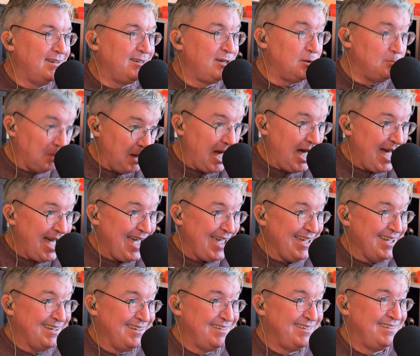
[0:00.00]

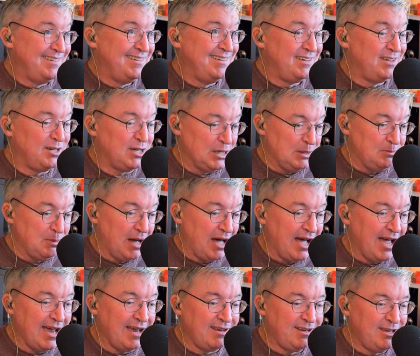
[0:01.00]
Goodbye.
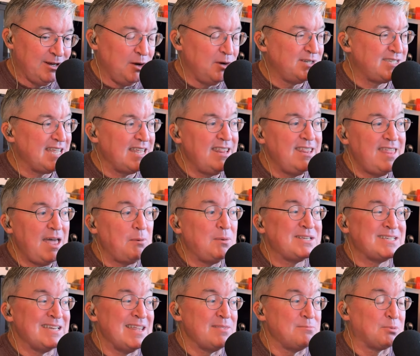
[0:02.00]
Goodbye. You notice that that
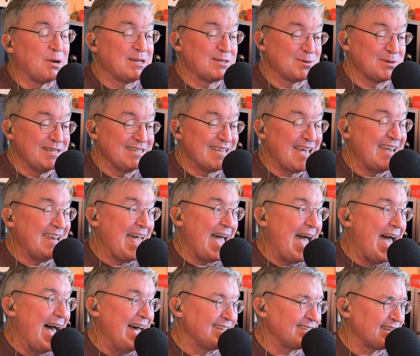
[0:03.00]
wasn't in the press release. I had to
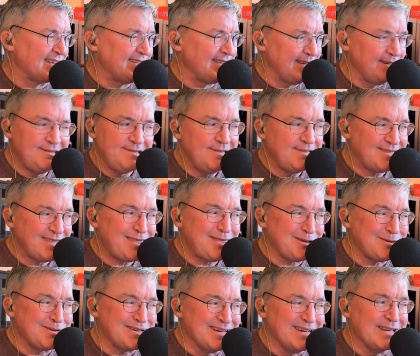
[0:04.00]
ask. I said, is the
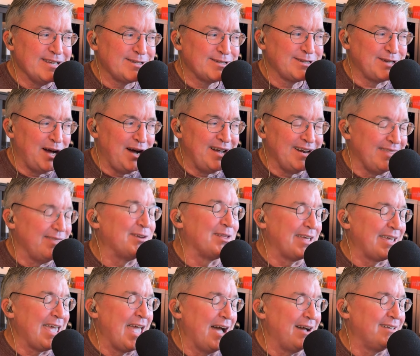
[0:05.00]
13 inch gone? And they're
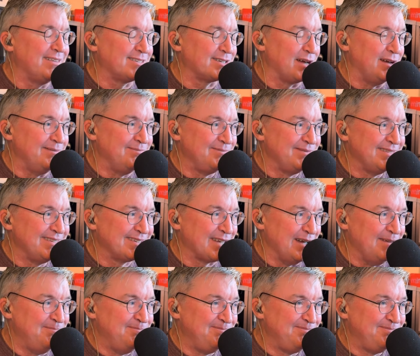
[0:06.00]
like, yeah, it's gone. It's gone.